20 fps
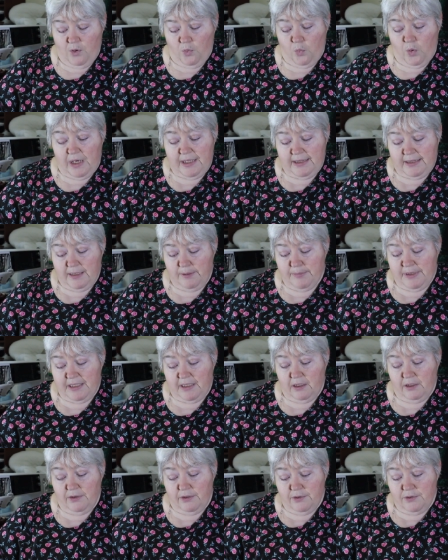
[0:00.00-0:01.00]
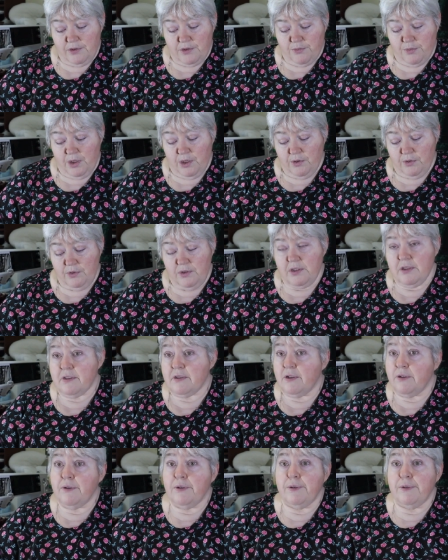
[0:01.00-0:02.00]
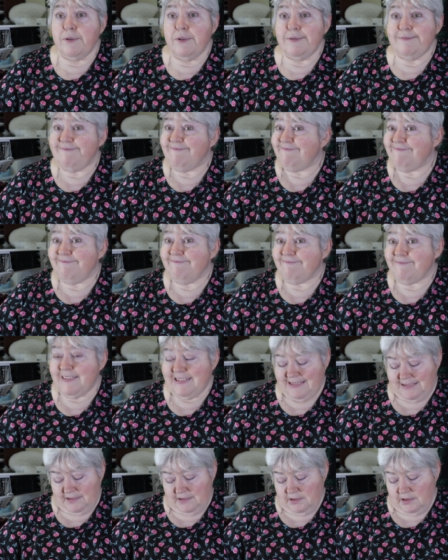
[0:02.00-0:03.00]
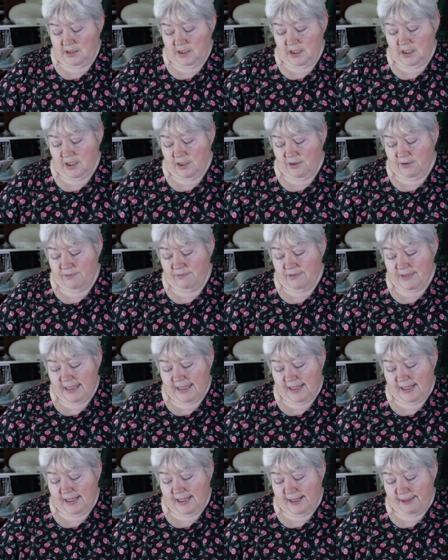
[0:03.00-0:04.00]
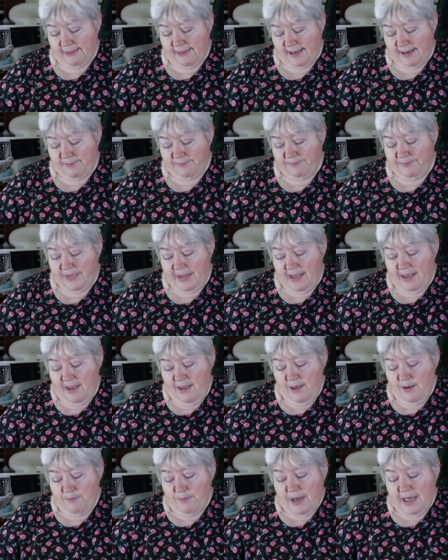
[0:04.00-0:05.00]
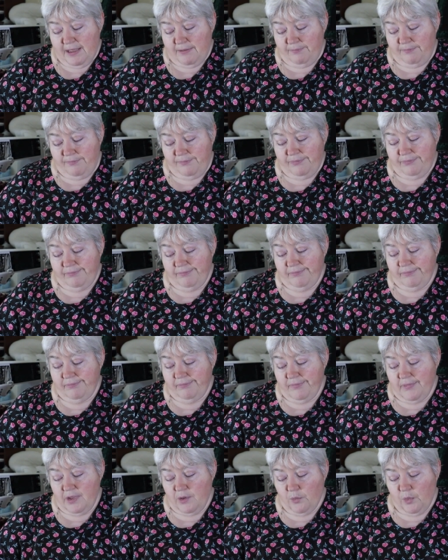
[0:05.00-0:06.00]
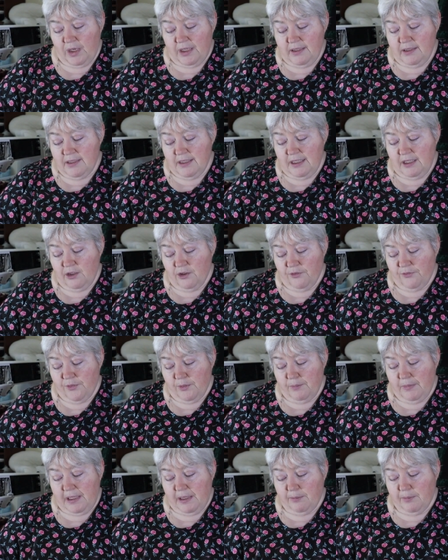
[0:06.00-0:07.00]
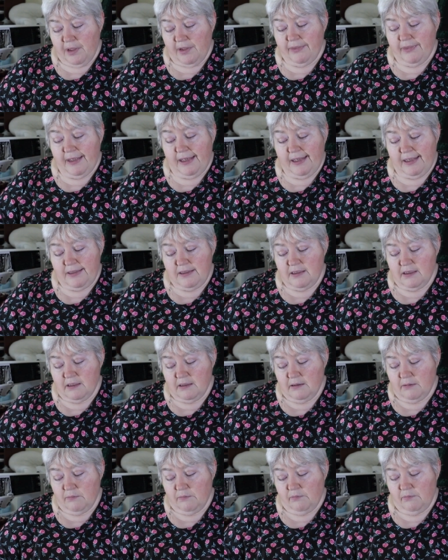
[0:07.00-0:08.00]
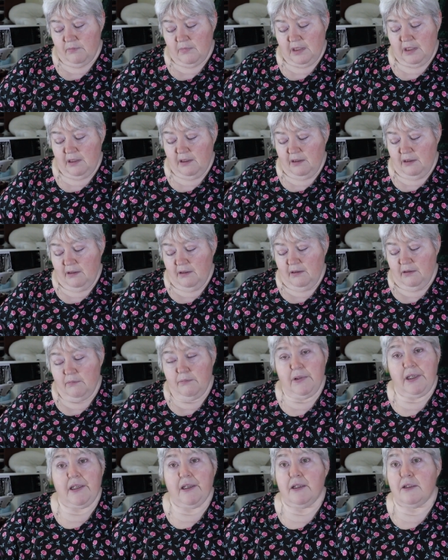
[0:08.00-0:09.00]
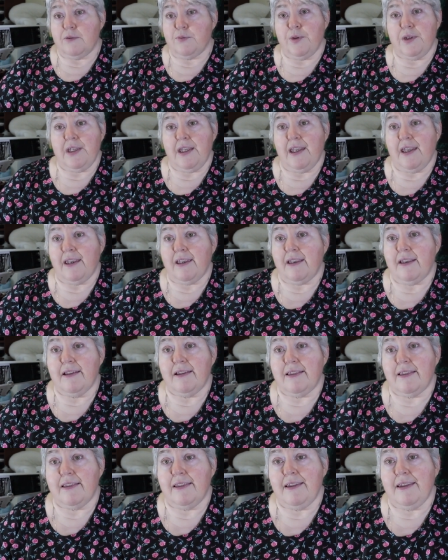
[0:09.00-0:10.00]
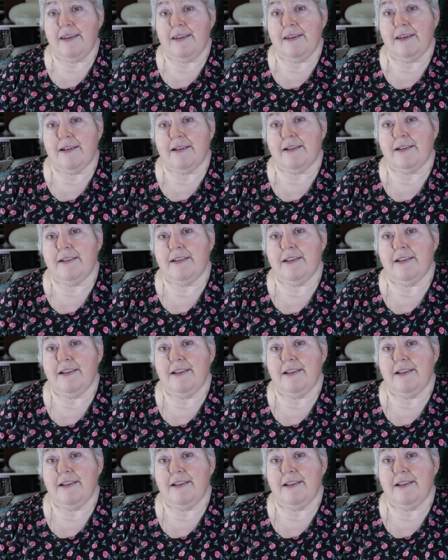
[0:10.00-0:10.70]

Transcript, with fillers: weight limit on those roads, so you know, that kind of thing. But waiting to hear from him on that, because we can't get the